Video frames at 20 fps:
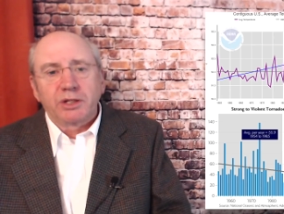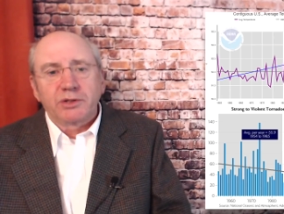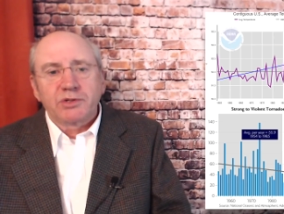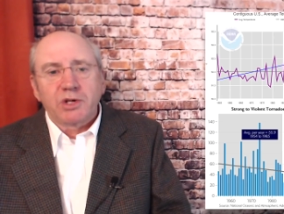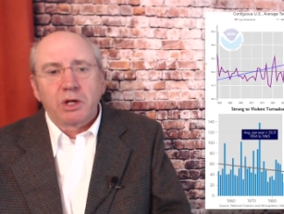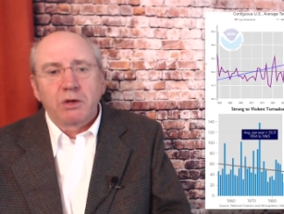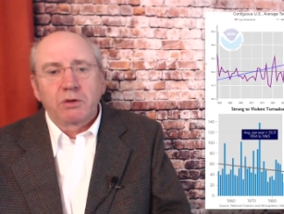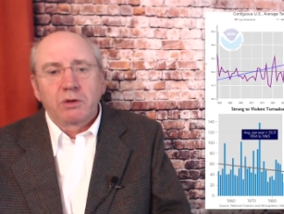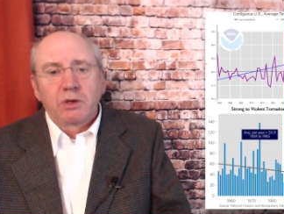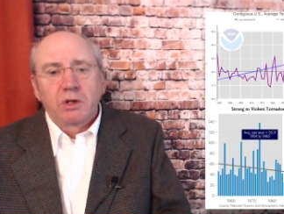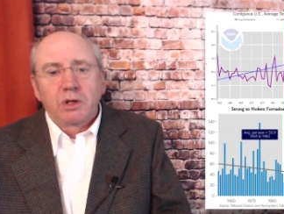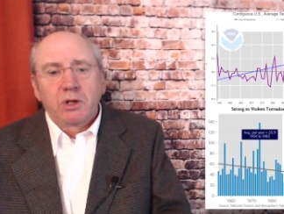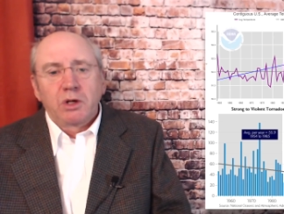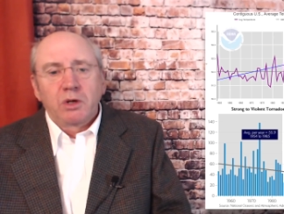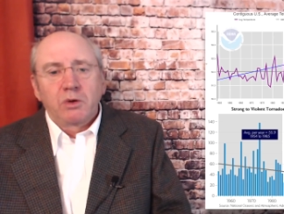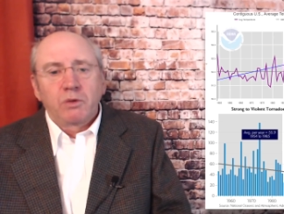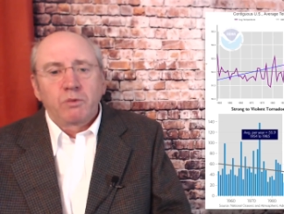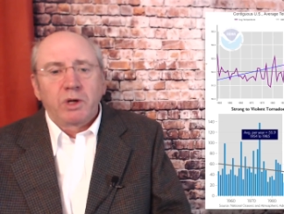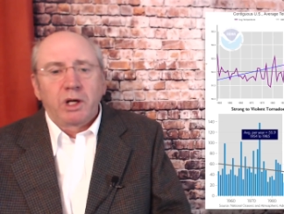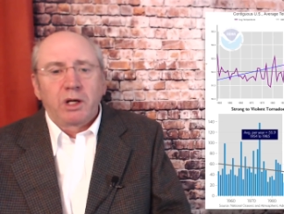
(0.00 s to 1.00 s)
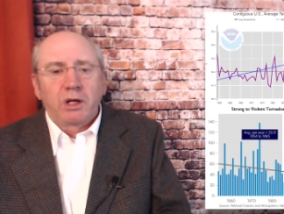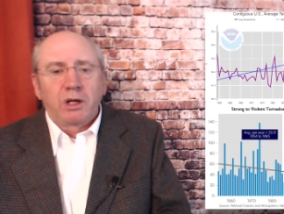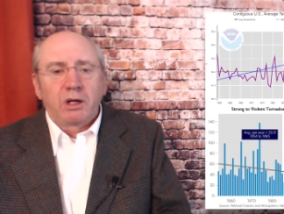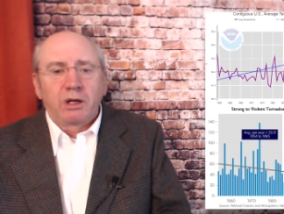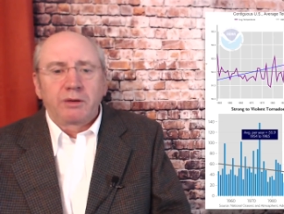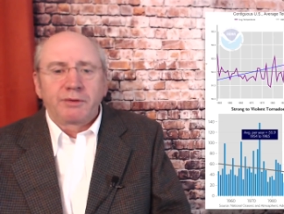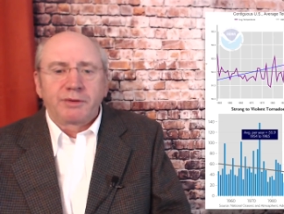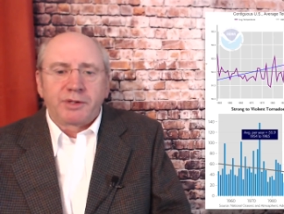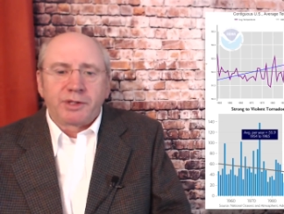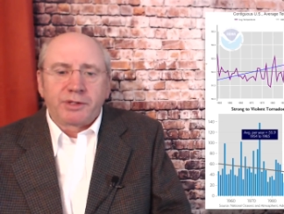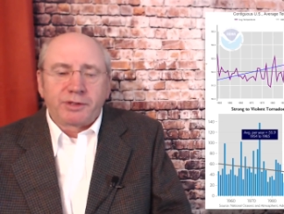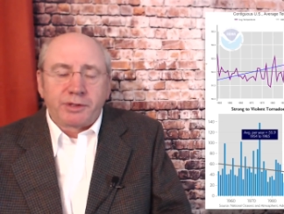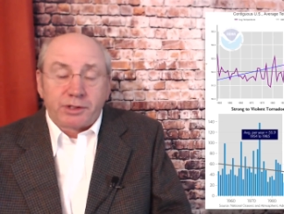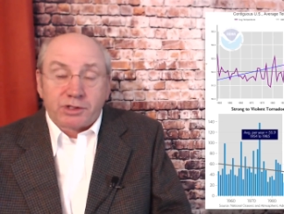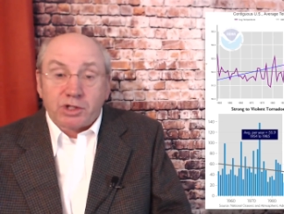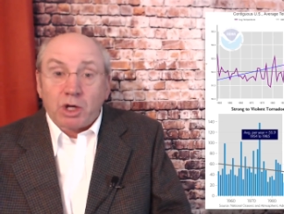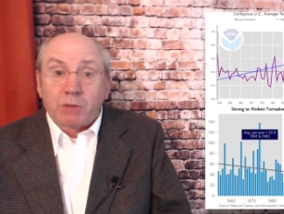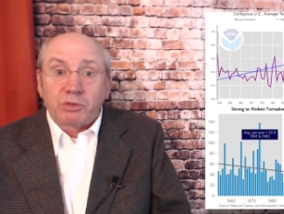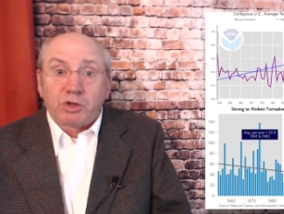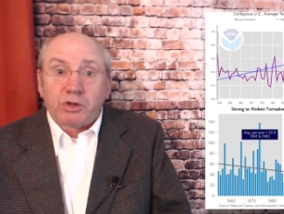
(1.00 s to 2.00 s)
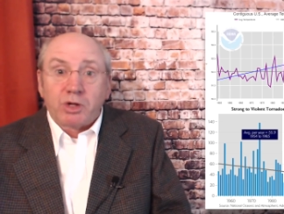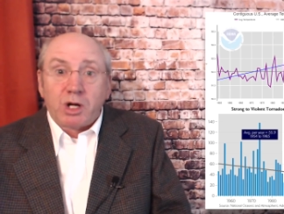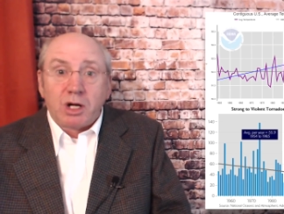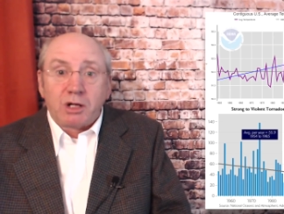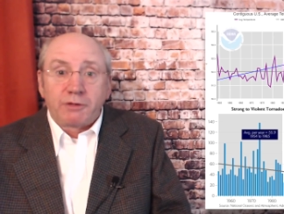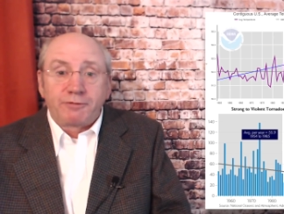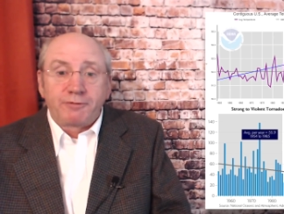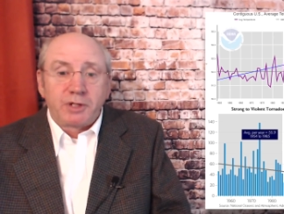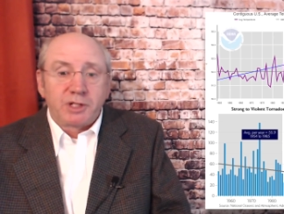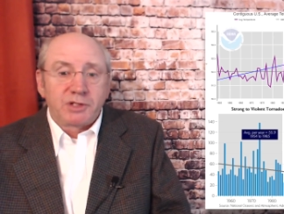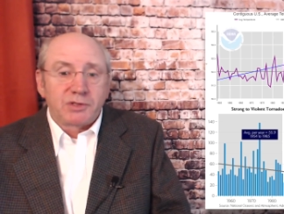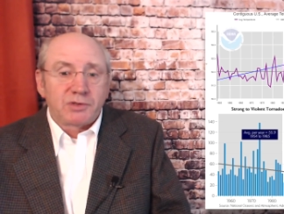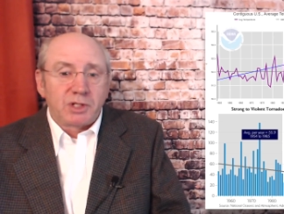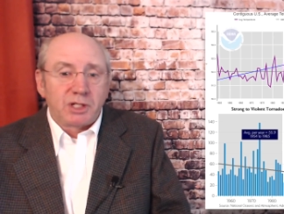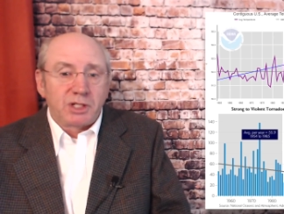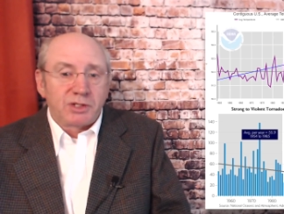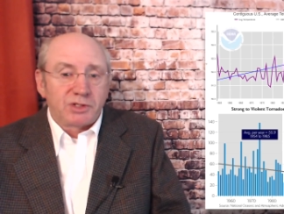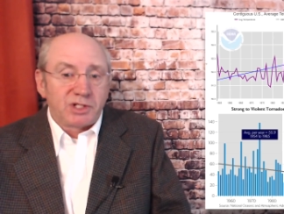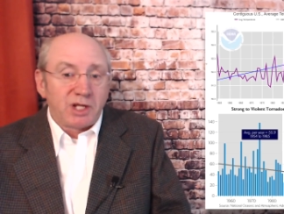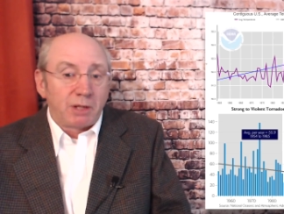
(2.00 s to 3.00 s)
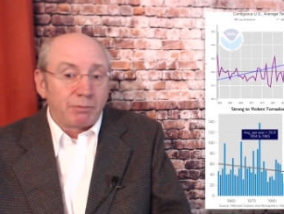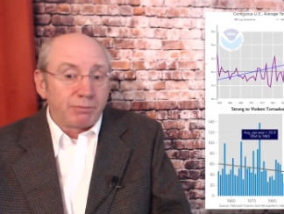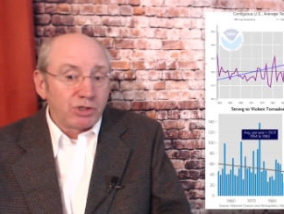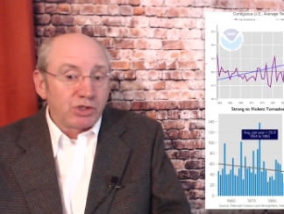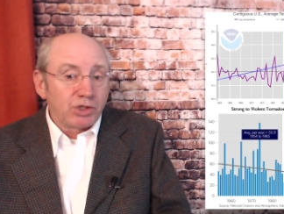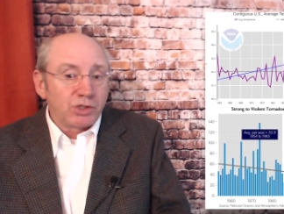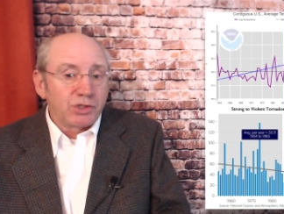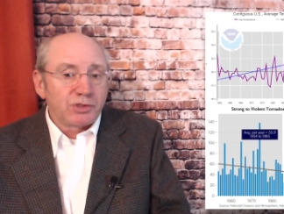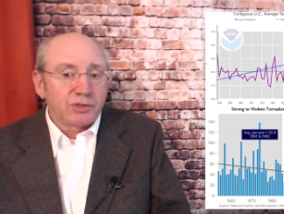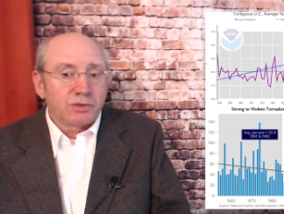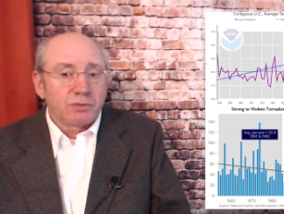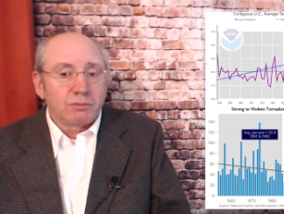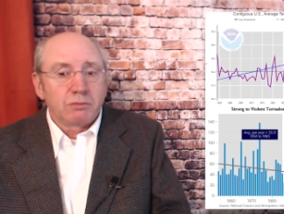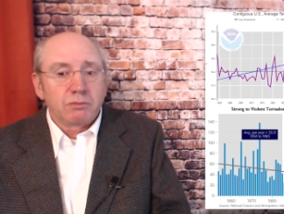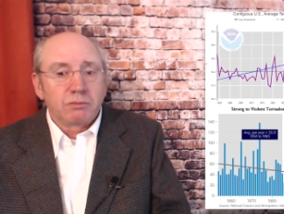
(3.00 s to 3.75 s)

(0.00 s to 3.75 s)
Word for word: So uh, the, the, top graph is, is temperatures.